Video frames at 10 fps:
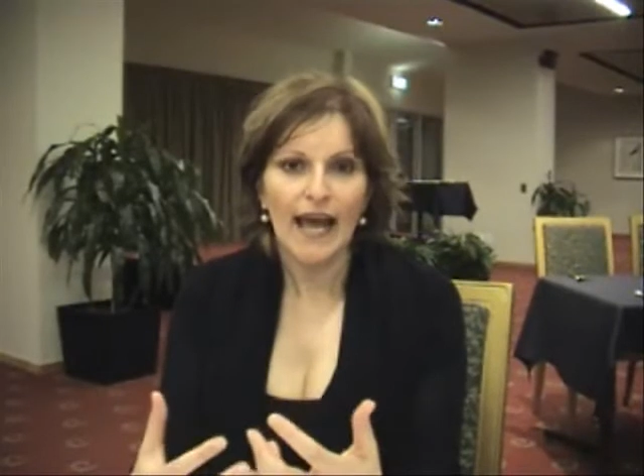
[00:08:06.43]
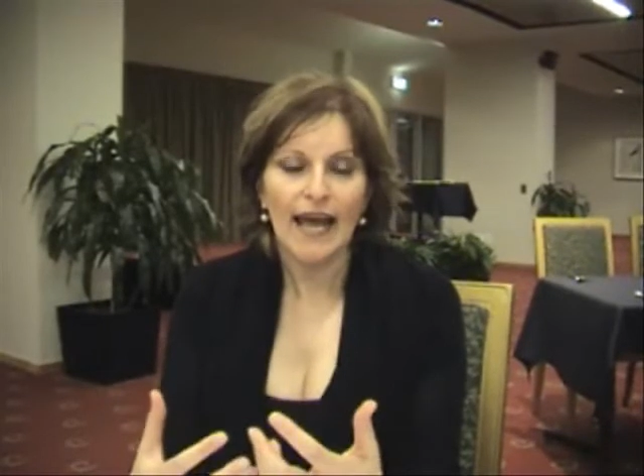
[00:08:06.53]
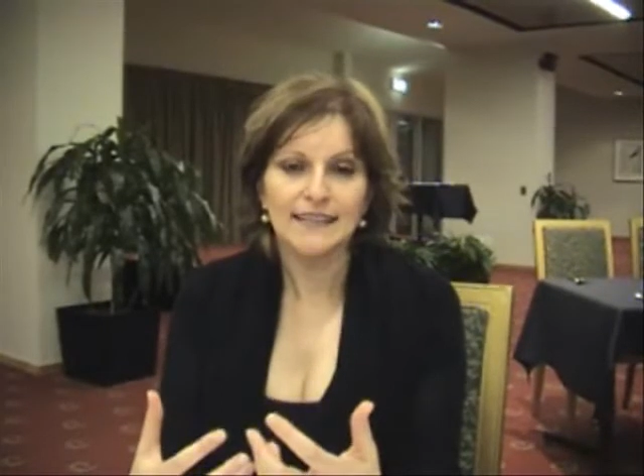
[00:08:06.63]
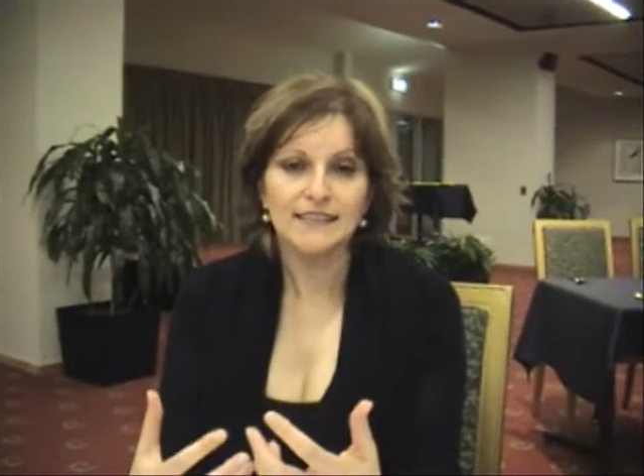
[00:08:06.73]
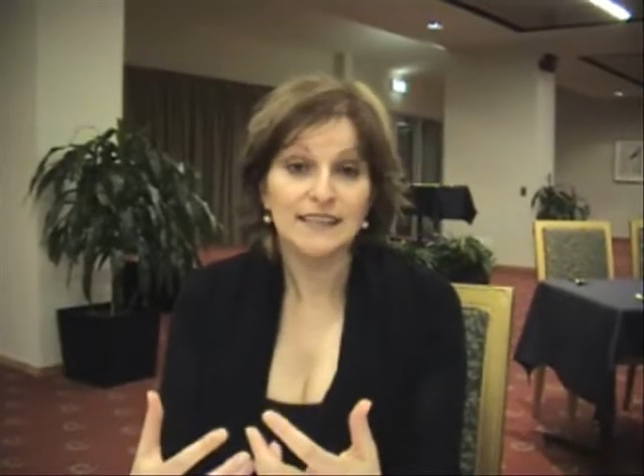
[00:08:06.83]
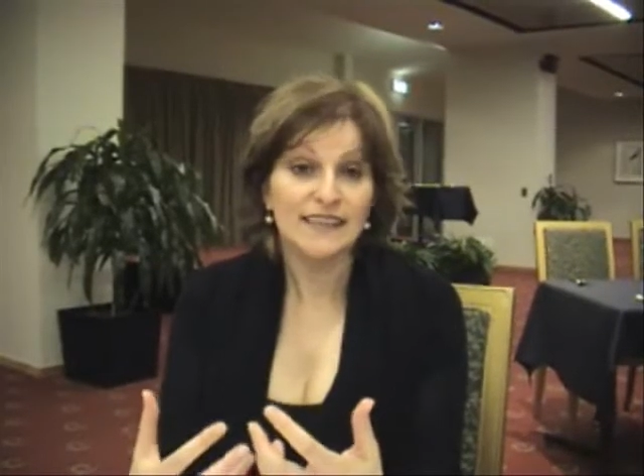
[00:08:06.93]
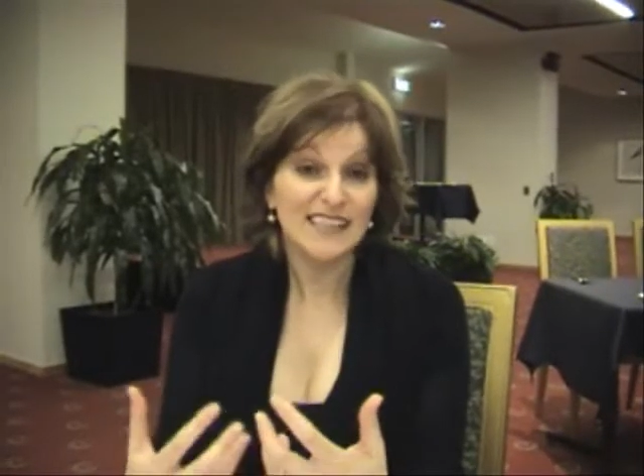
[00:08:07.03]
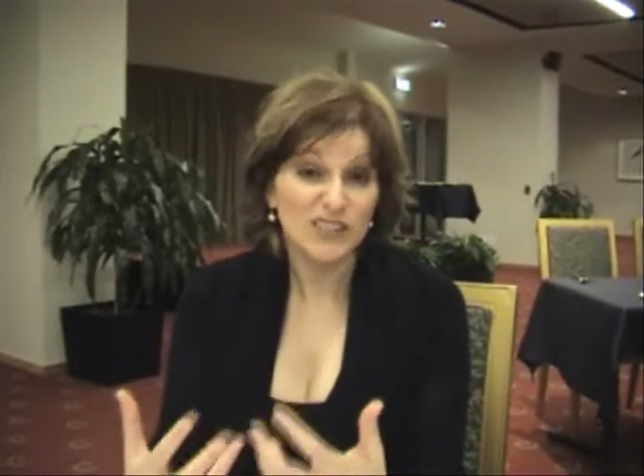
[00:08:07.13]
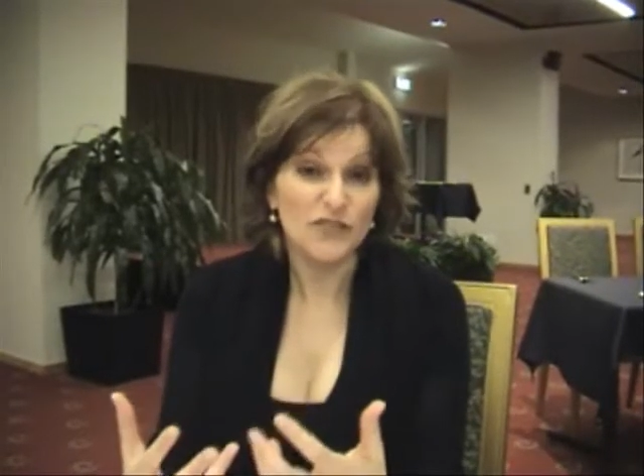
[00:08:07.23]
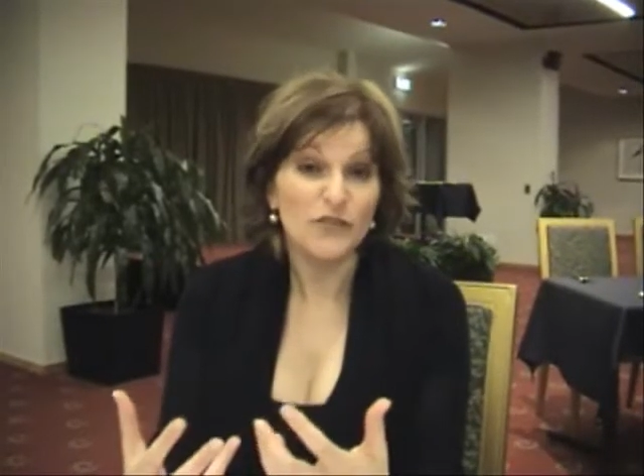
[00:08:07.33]
and
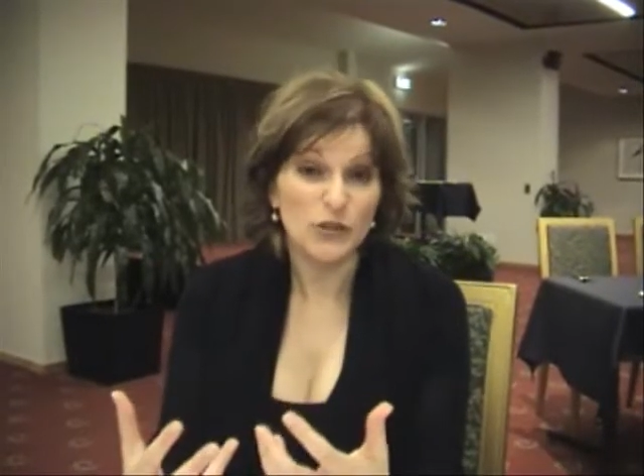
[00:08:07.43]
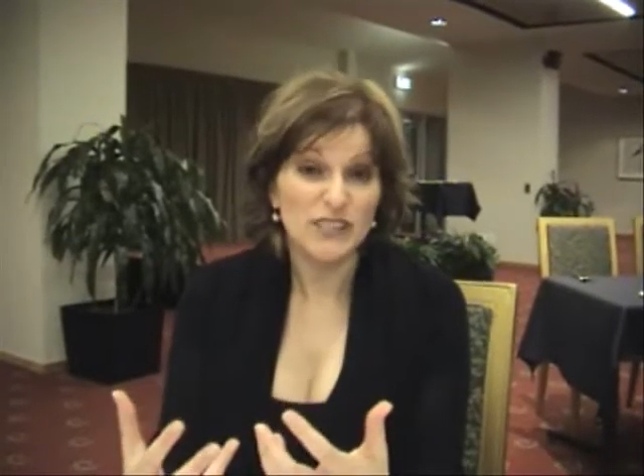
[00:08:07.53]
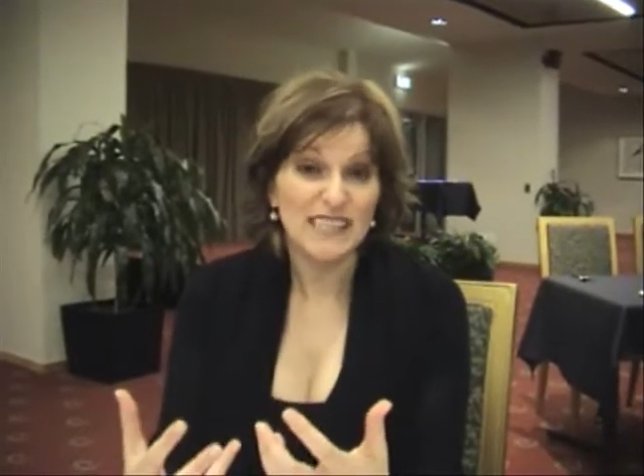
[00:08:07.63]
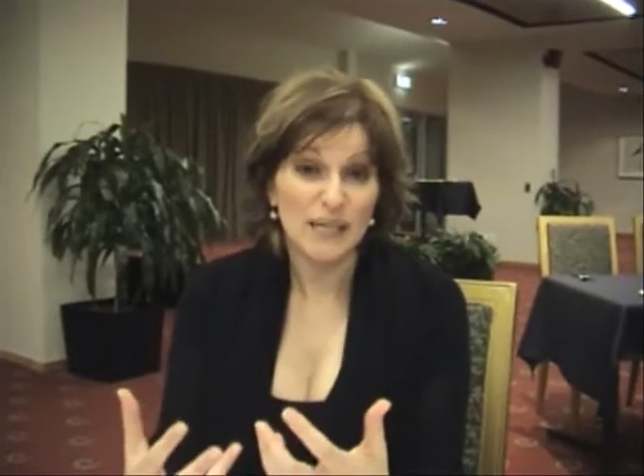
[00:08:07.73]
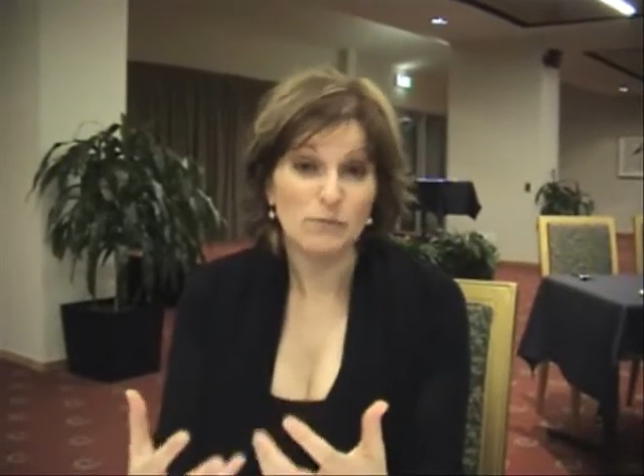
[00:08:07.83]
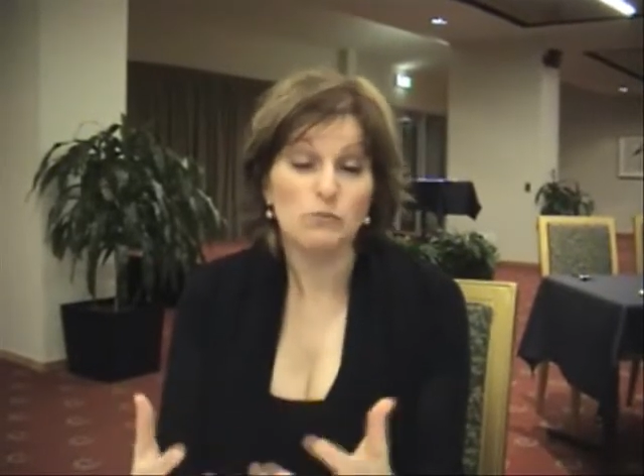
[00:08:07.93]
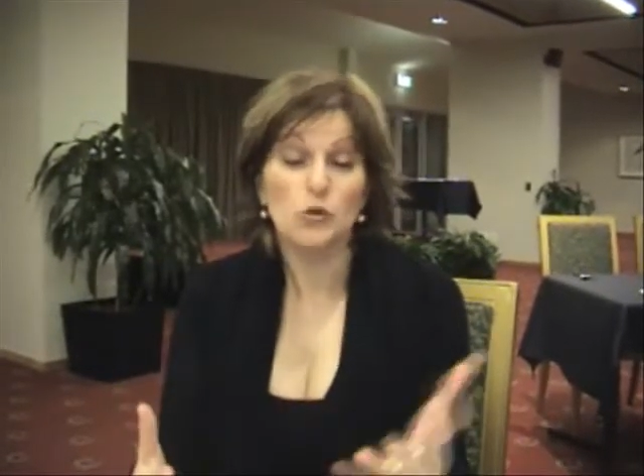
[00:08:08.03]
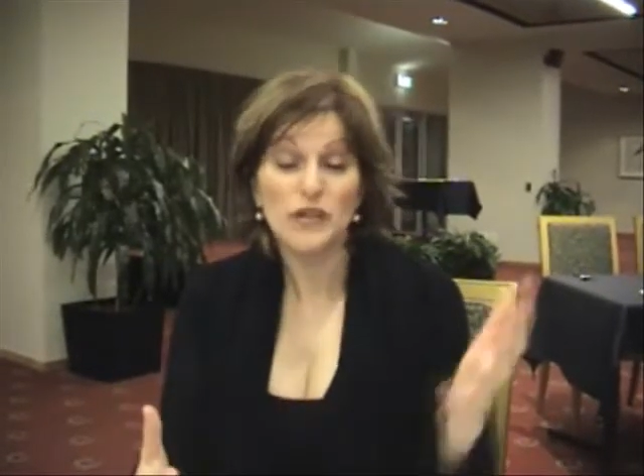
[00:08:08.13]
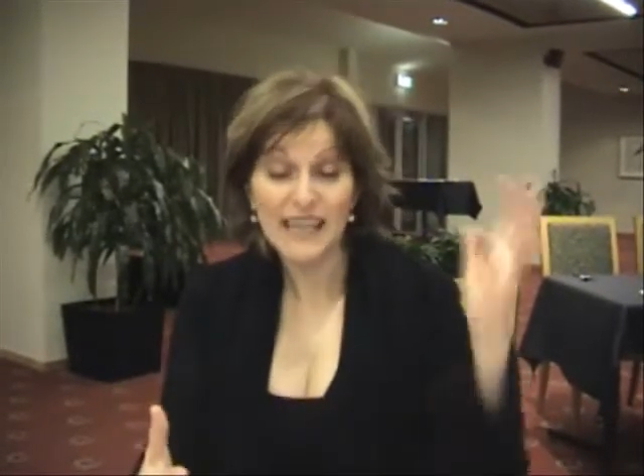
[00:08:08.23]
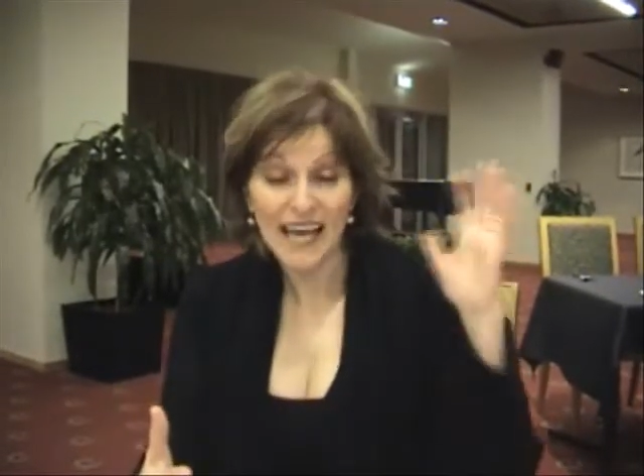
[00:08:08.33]
that's the first step,
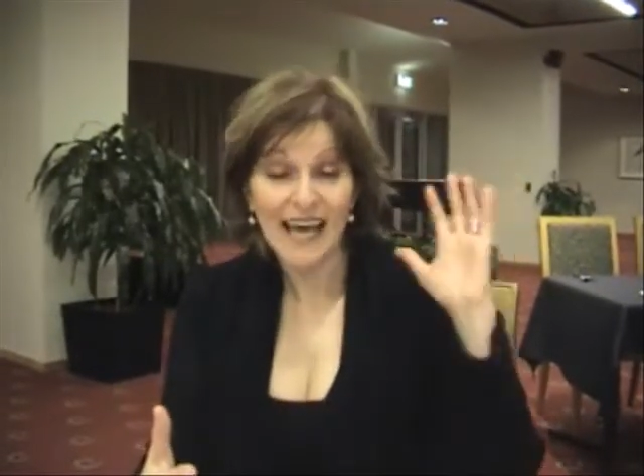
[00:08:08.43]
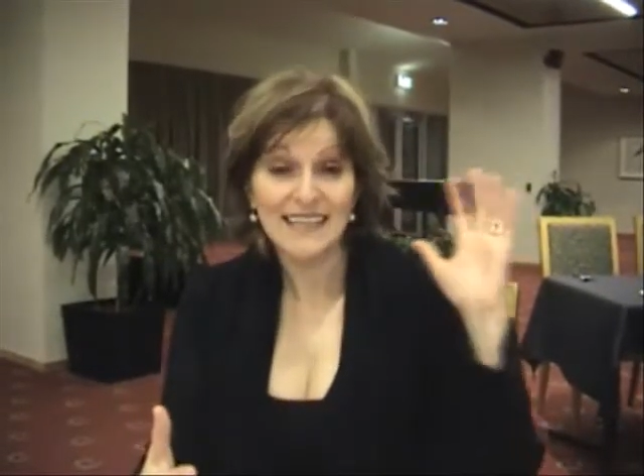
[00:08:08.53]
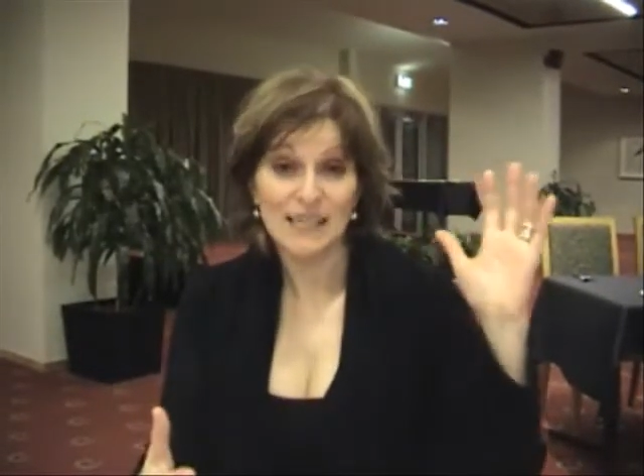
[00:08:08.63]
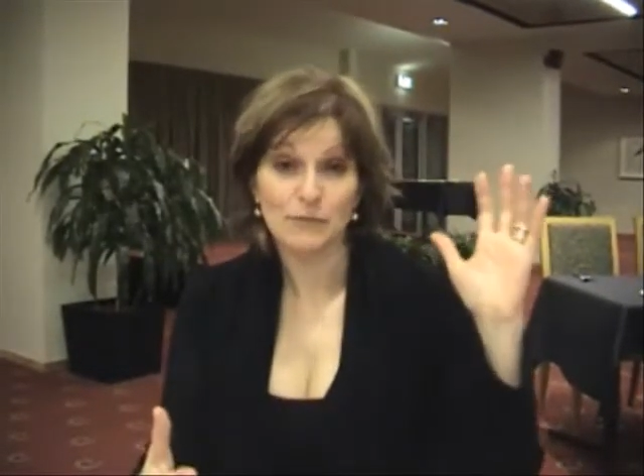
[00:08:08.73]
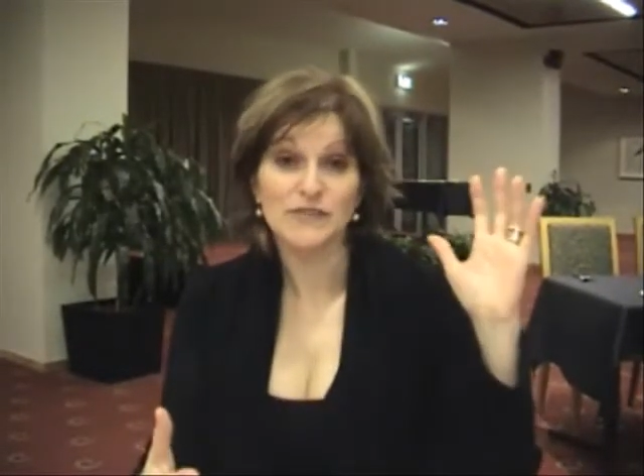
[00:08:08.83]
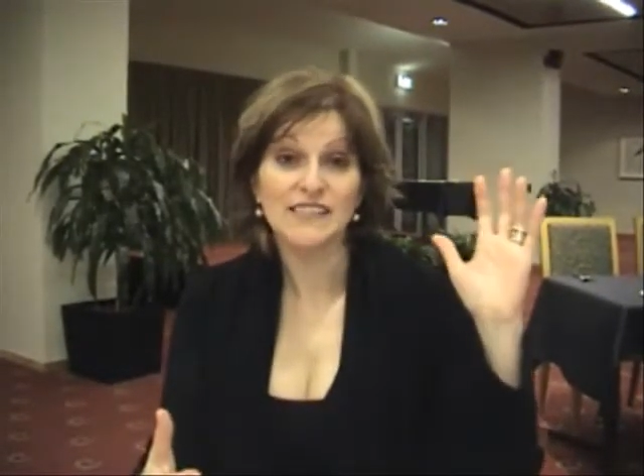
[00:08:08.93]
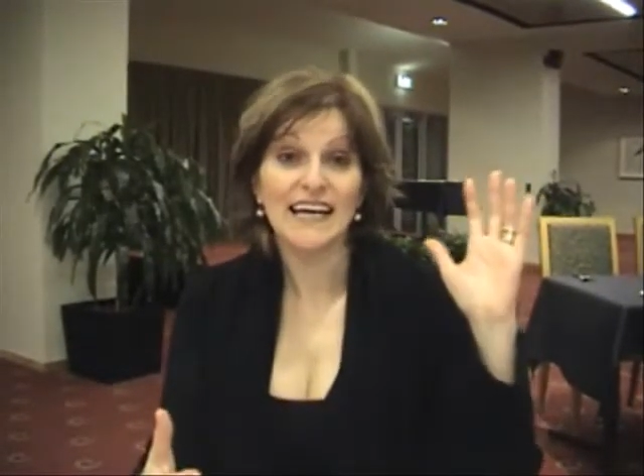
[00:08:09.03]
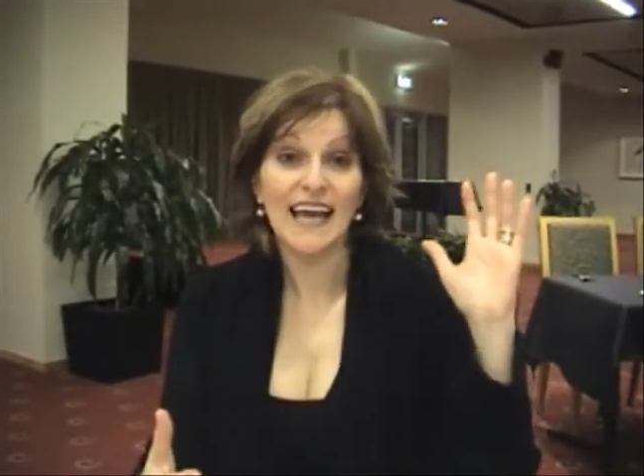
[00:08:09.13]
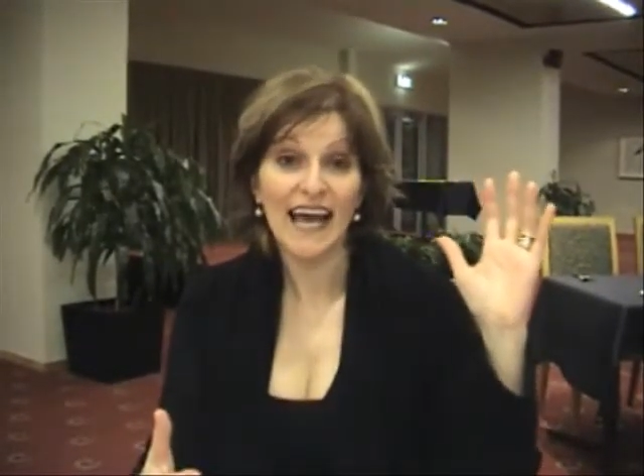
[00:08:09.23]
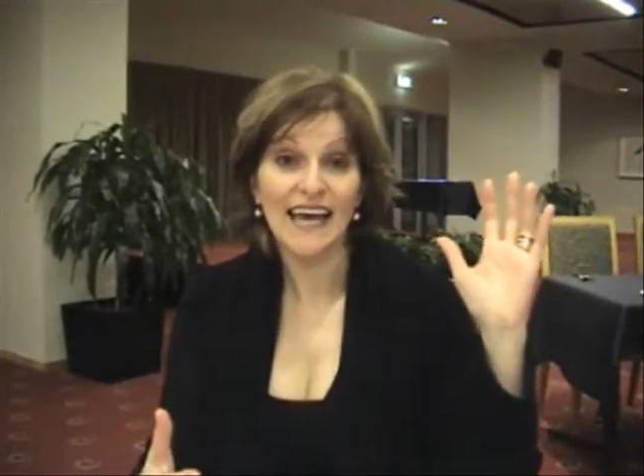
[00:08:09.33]
putting your hand up and
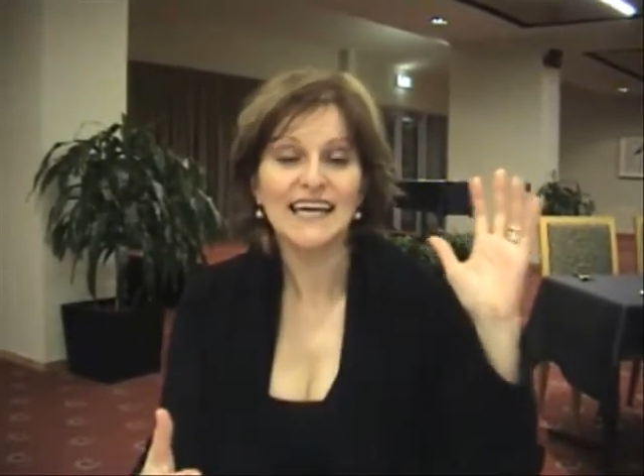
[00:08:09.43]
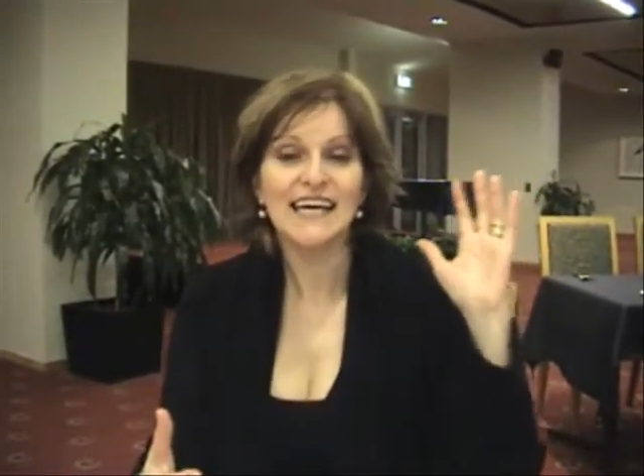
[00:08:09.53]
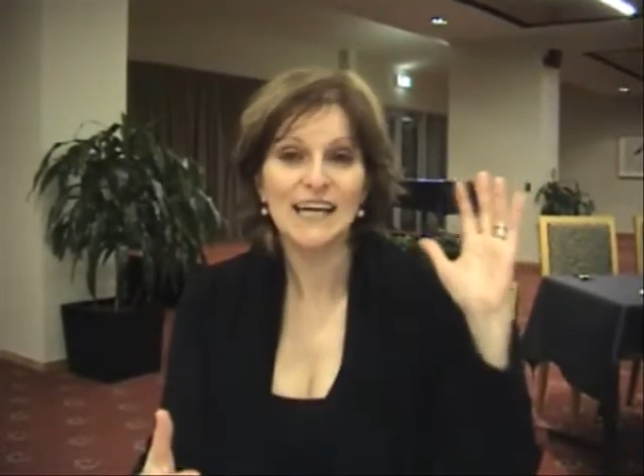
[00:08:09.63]
saying, hey,